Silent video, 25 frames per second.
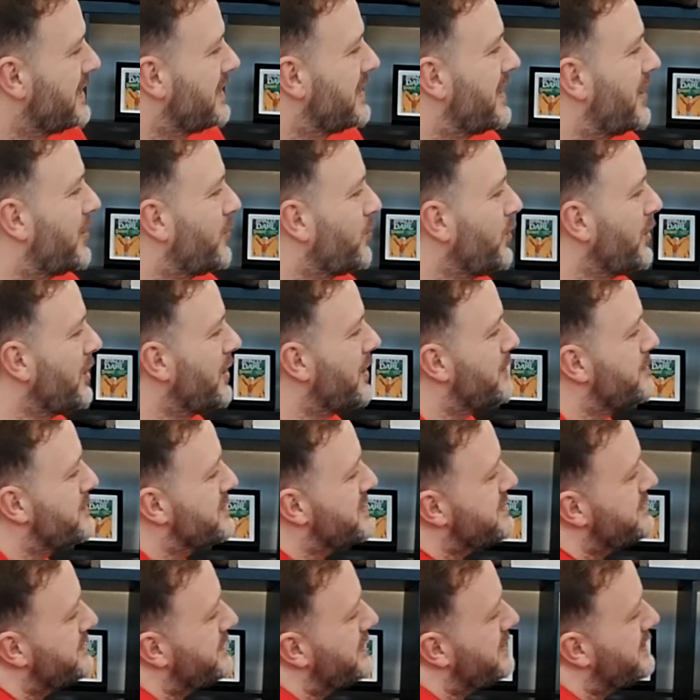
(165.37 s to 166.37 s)
Now
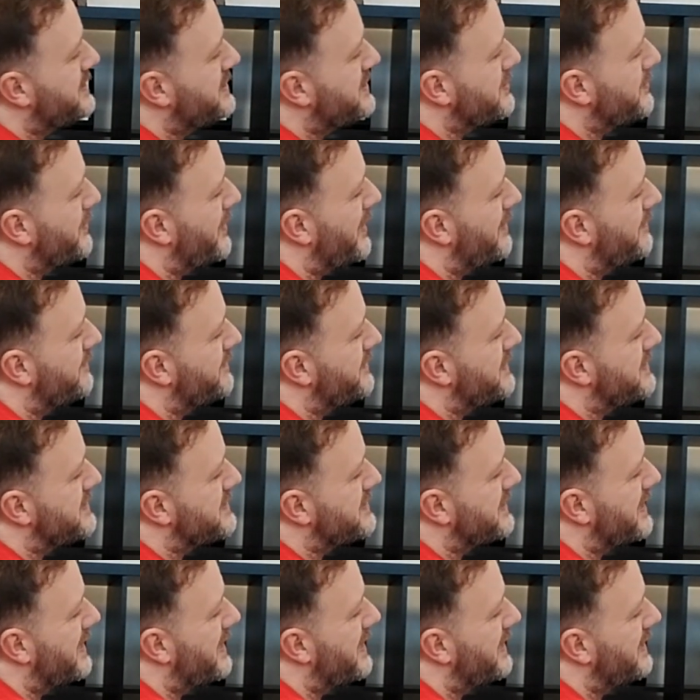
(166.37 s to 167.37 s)
worms, they do have these
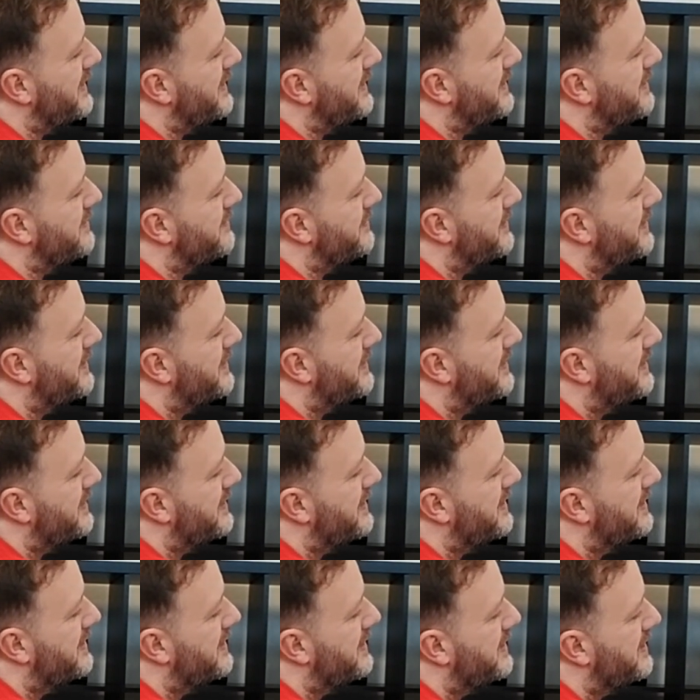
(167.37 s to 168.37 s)
kind of
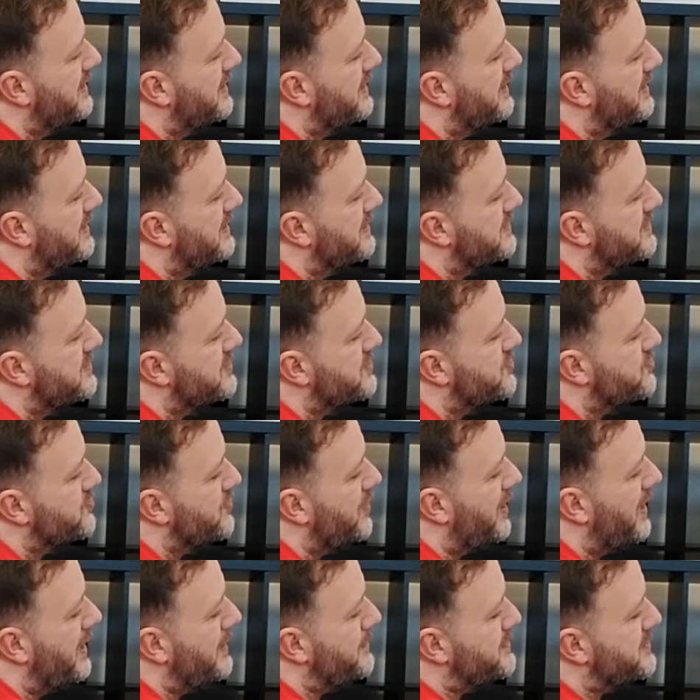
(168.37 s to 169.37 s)

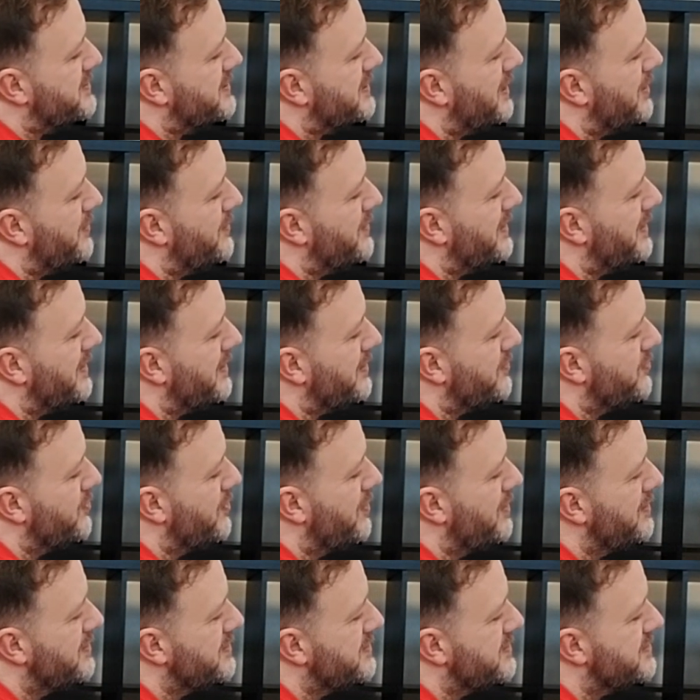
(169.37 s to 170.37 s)
stripes going
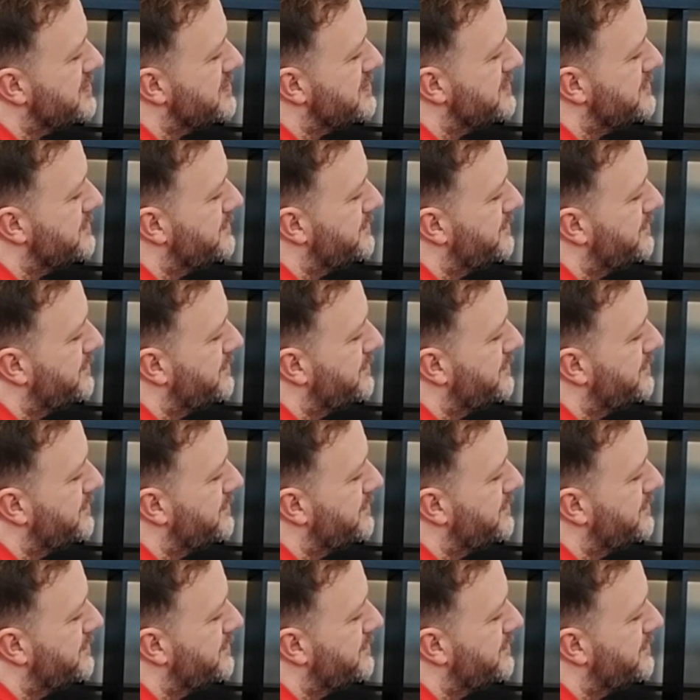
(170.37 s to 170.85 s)
across,